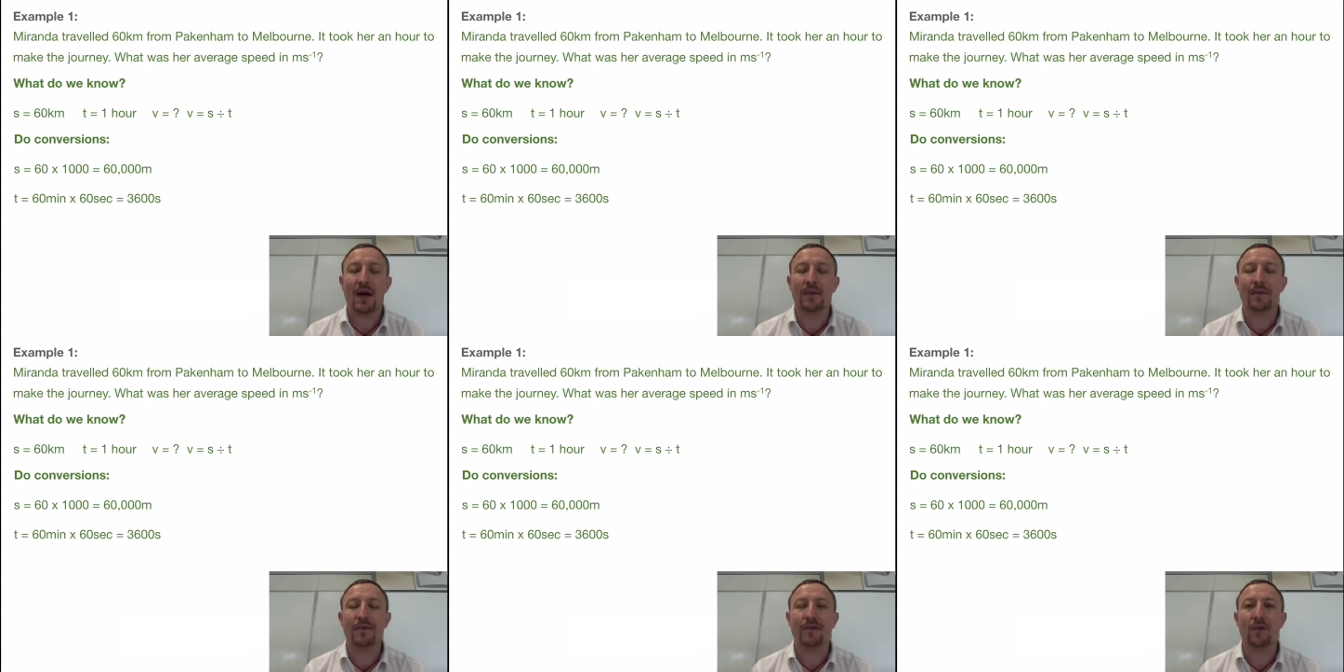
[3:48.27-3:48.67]

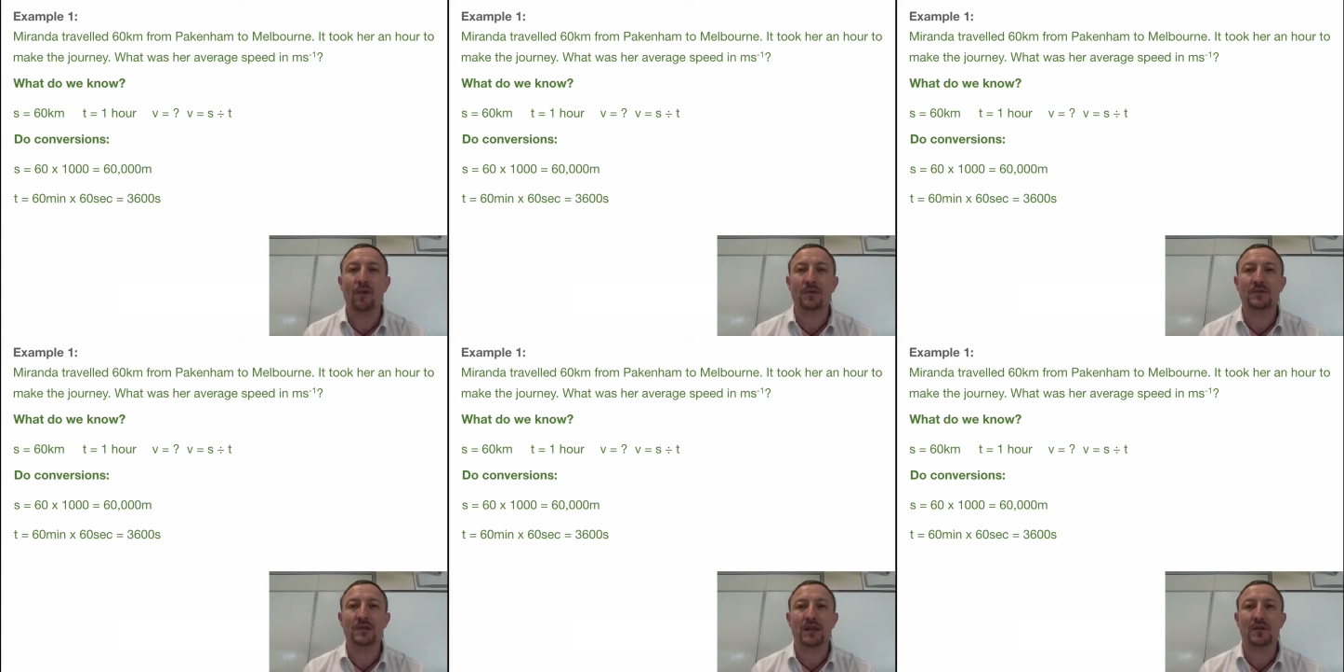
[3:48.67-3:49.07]

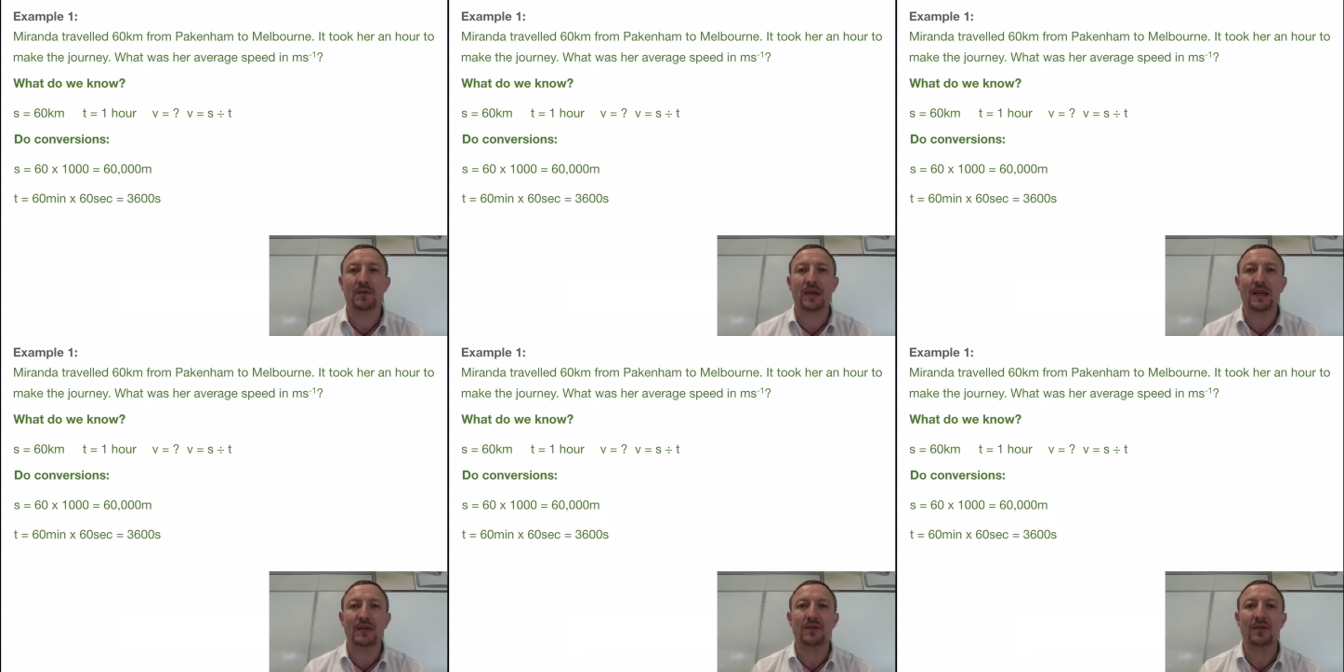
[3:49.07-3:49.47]
form so that we
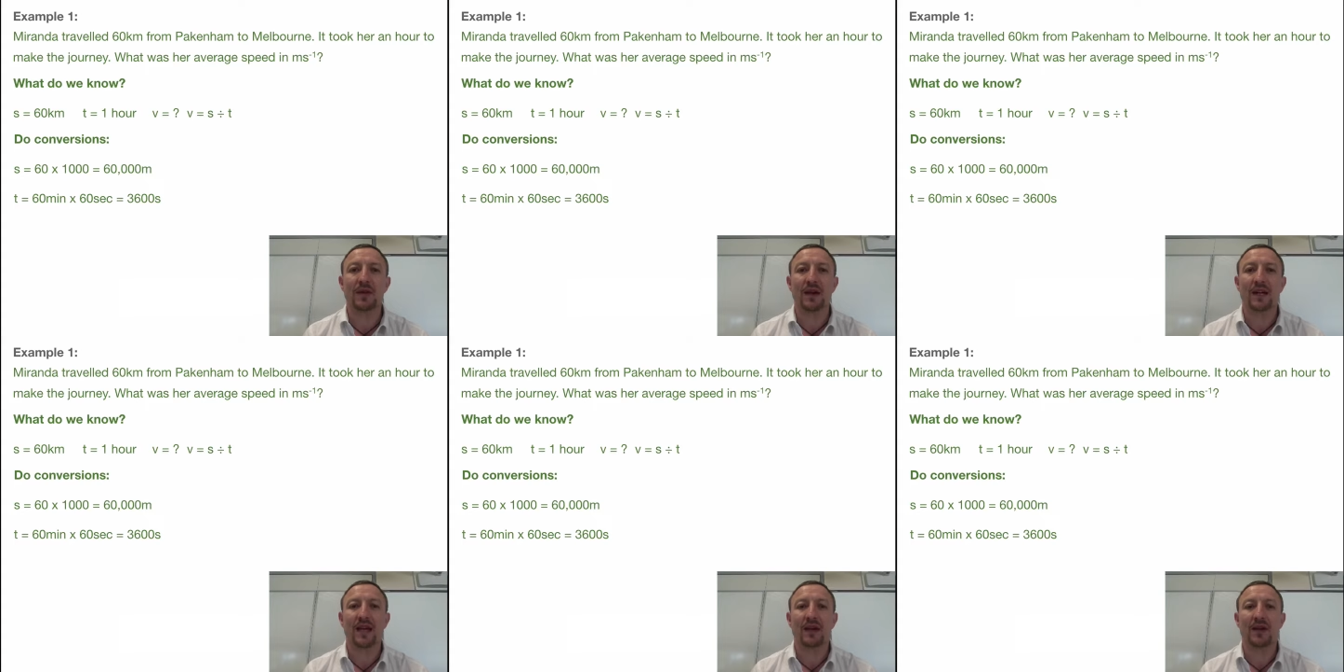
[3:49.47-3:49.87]
can do our
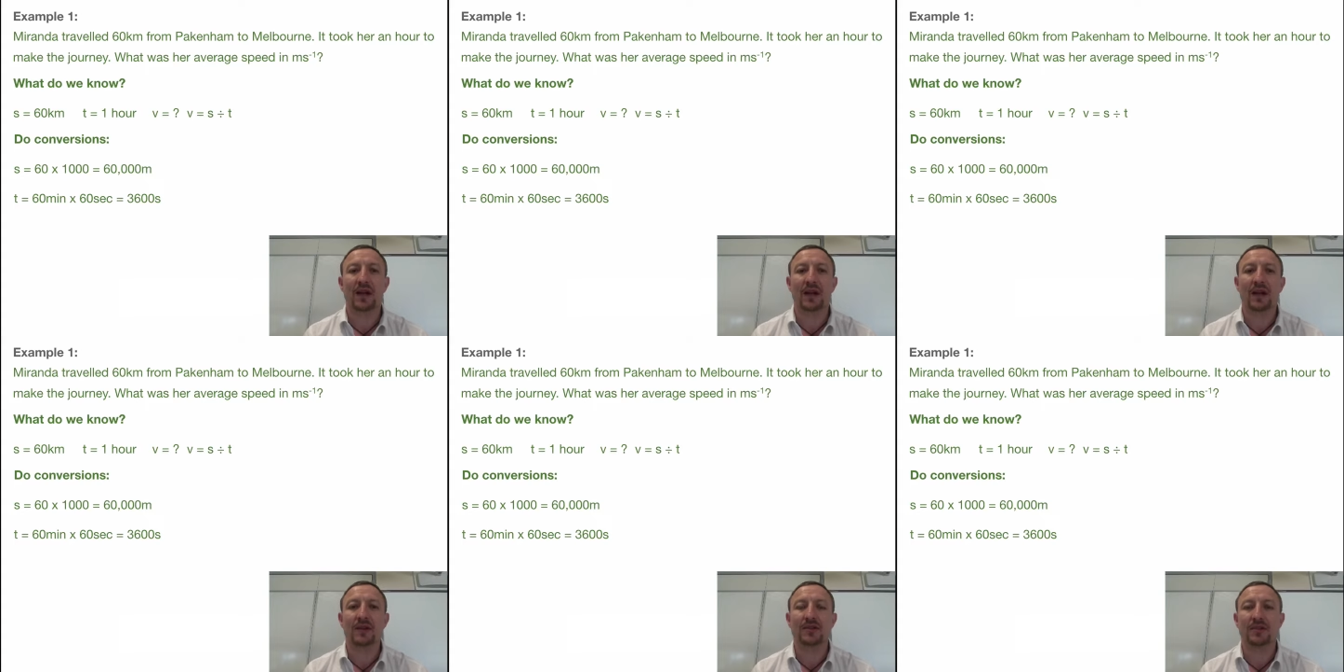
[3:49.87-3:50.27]

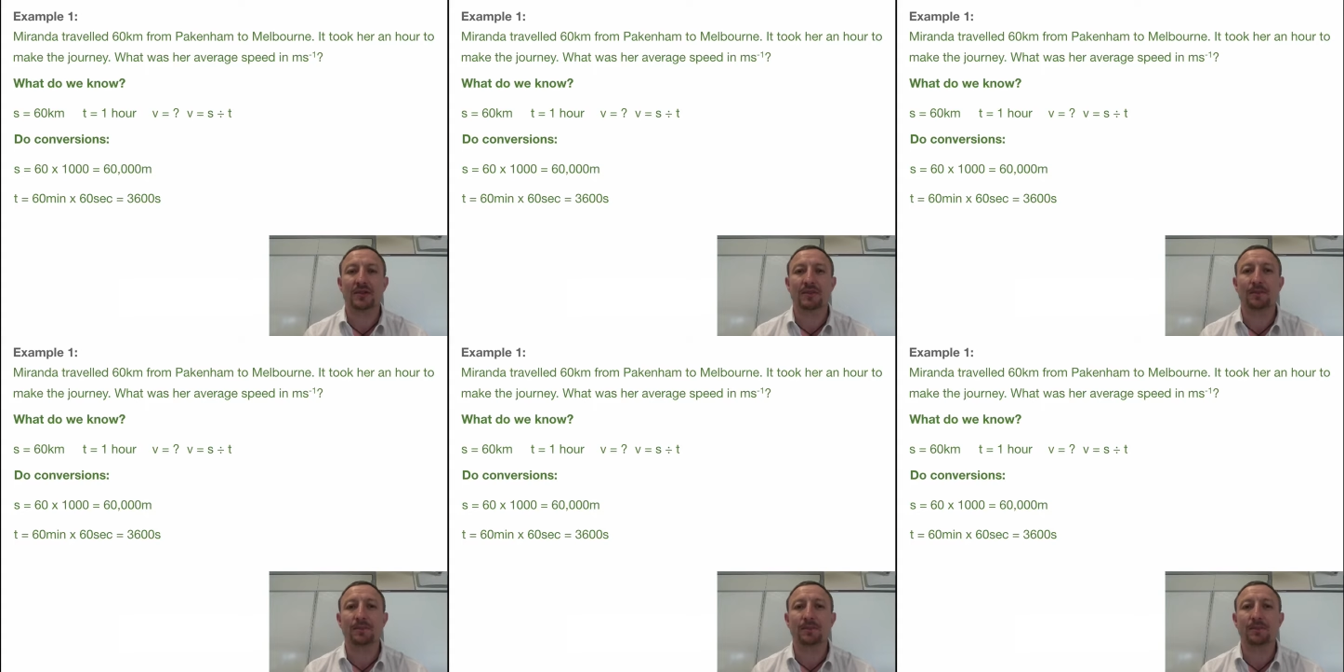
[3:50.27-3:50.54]
calculation.